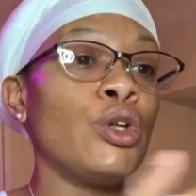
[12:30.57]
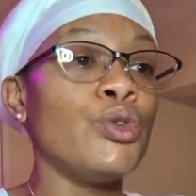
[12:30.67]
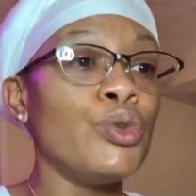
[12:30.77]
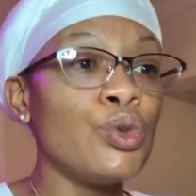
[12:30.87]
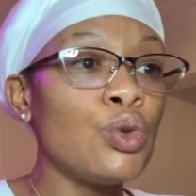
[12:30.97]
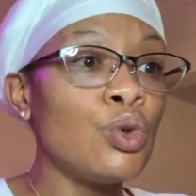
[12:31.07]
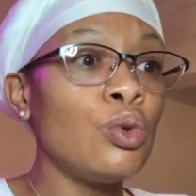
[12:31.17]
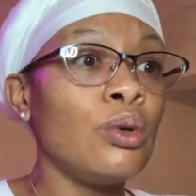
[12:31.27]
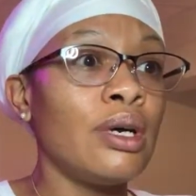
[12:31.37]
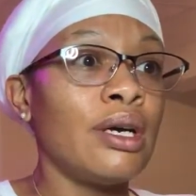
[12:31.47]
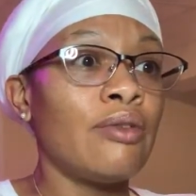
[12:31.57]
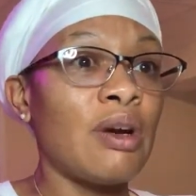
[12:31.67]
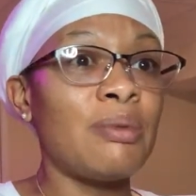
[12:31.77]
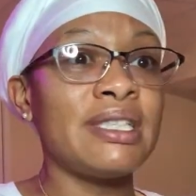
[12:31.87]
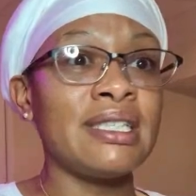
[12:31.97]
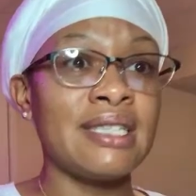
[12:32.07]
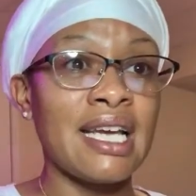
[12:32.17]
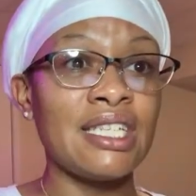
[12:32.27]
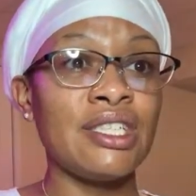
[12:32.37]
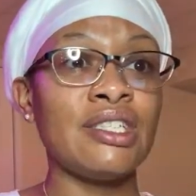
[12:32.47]
new
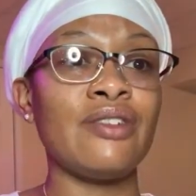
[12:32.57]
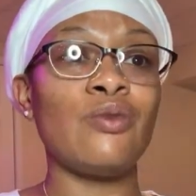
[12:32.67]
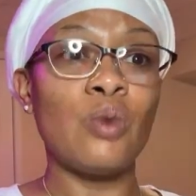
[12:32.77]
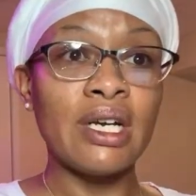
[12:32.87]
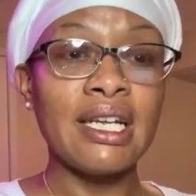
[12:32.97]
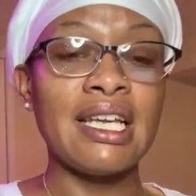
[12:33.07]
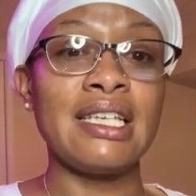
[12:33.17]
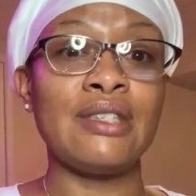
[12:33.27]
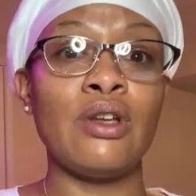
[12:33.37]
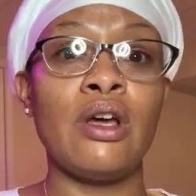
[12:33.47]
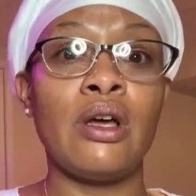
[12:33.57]
representations of what is